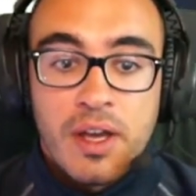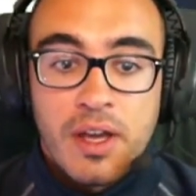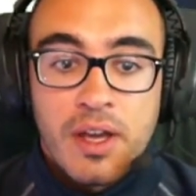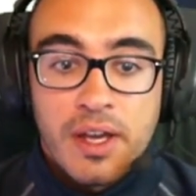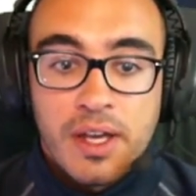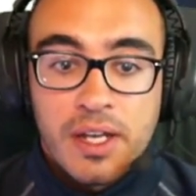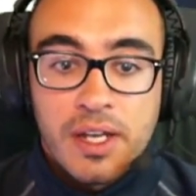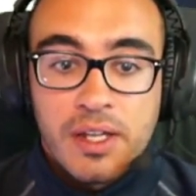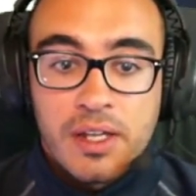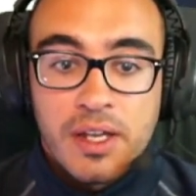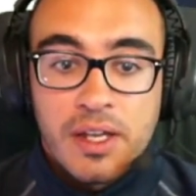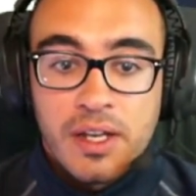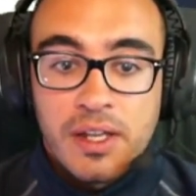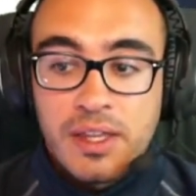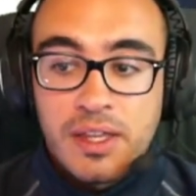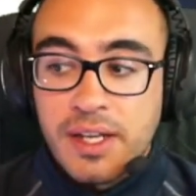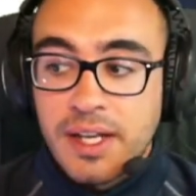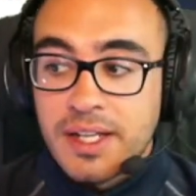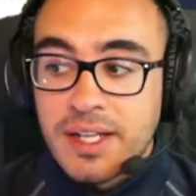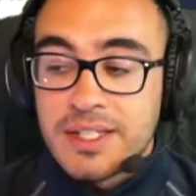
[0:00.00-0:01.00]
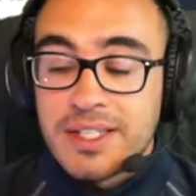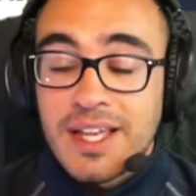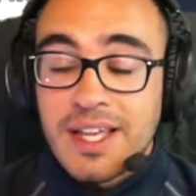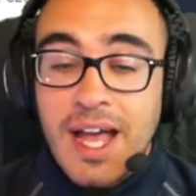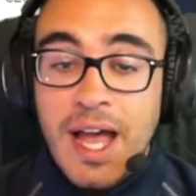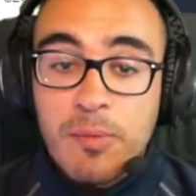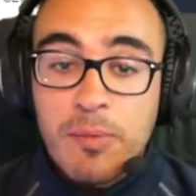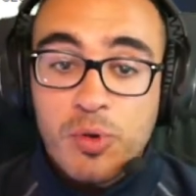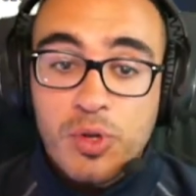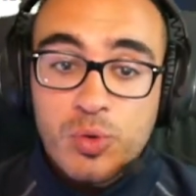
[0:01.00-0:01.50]
anything else.
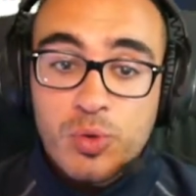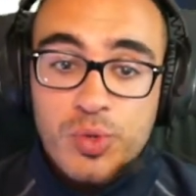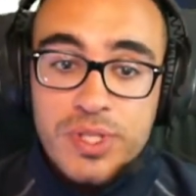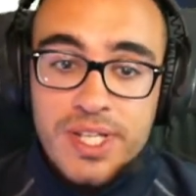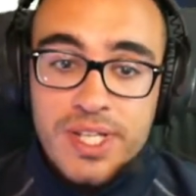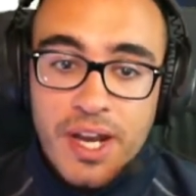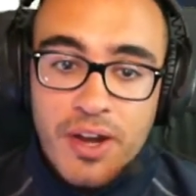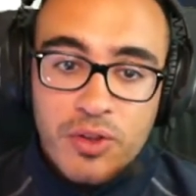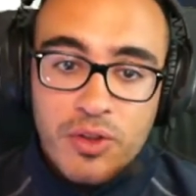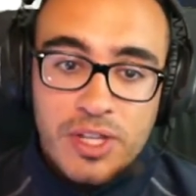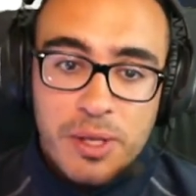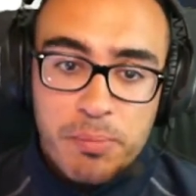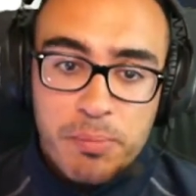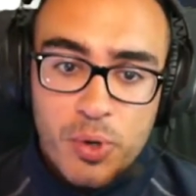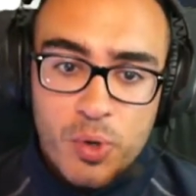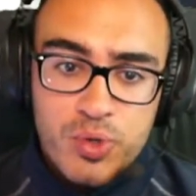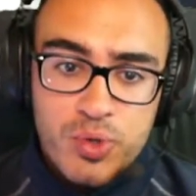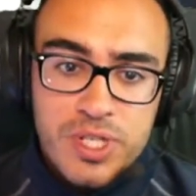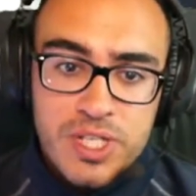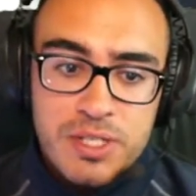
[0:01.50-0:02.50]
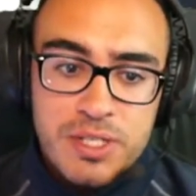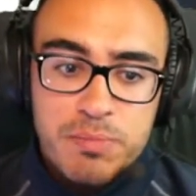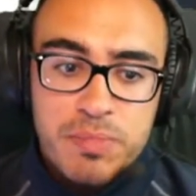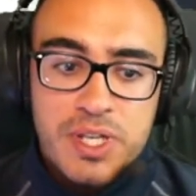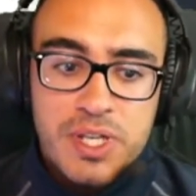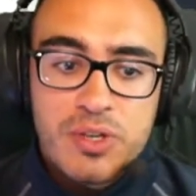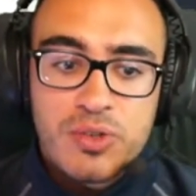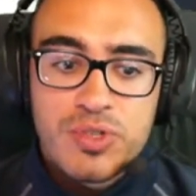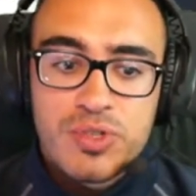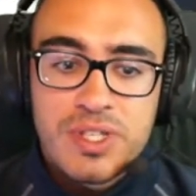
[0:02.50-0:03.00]
I'm going to accelerate the process
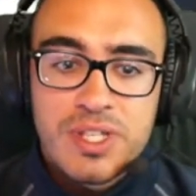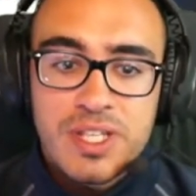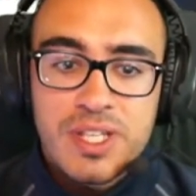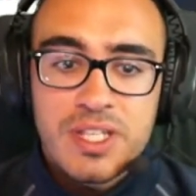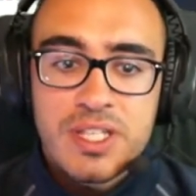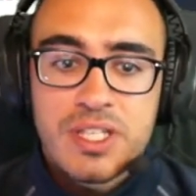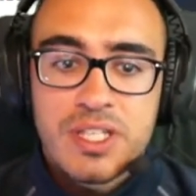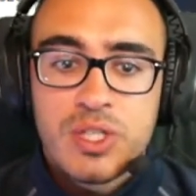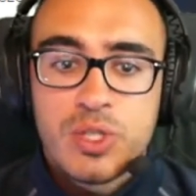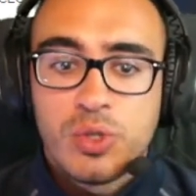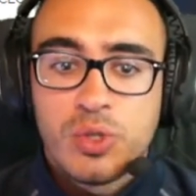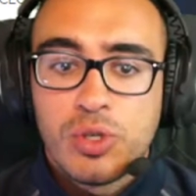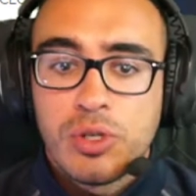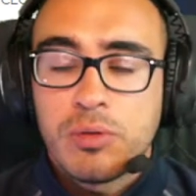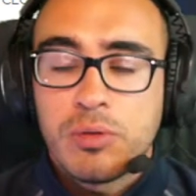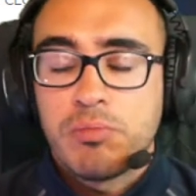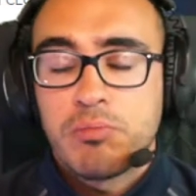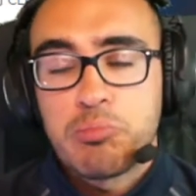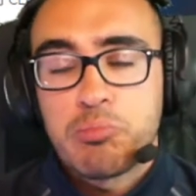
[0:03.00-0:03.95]
because this took